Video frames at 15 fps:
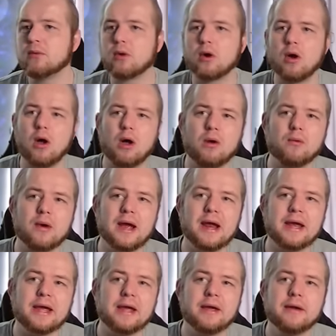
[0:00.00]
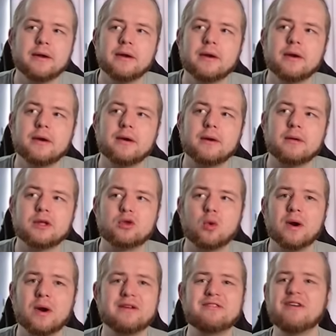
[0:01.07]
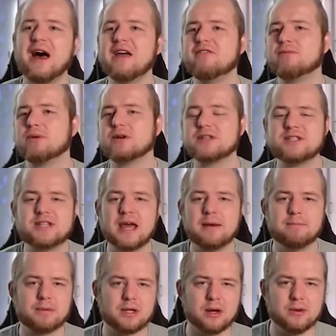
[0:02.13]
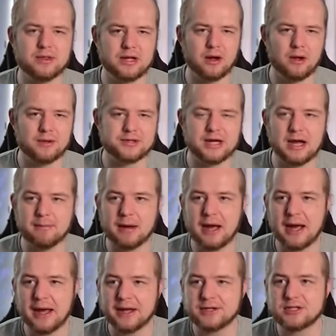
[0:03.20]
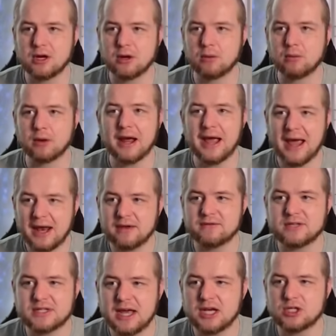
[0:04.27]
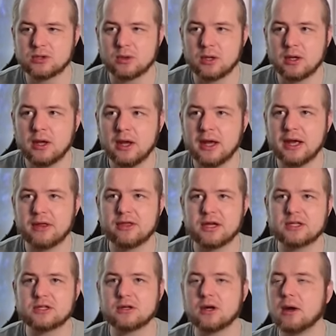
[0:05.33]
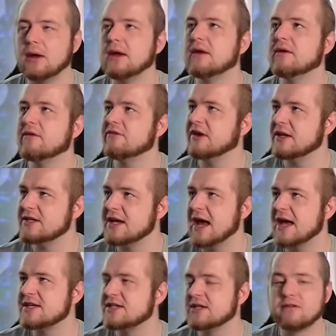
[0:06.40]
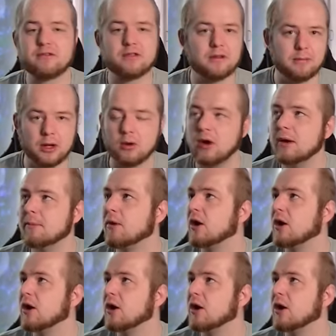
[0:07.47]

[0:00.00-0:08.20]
and we're already only 25% below the all time high. So we're ahead of schedule and things are going fantastic for the Bitcoin